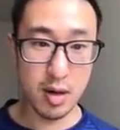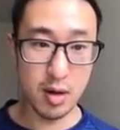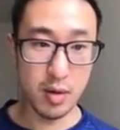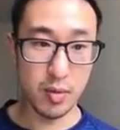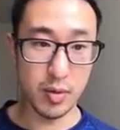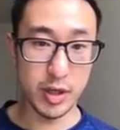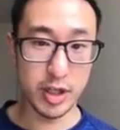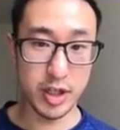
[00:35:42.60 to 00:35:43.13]

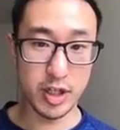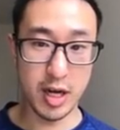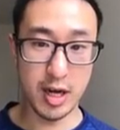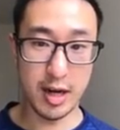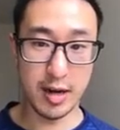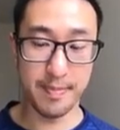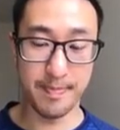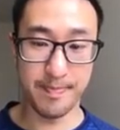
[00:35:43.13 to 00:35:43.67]
which
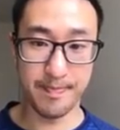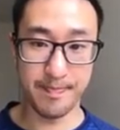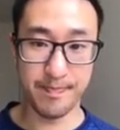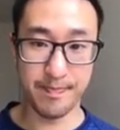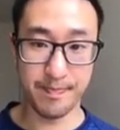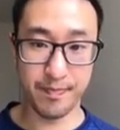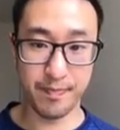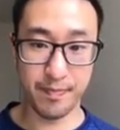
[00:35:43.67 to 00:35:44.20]

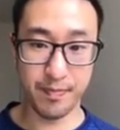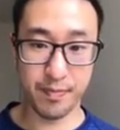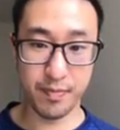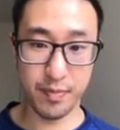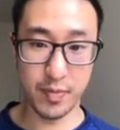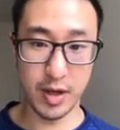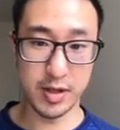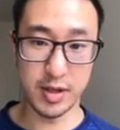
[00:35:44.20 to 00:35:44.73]

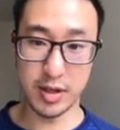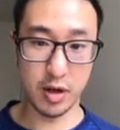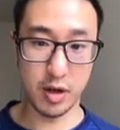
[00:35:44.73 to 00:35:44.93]
it's just a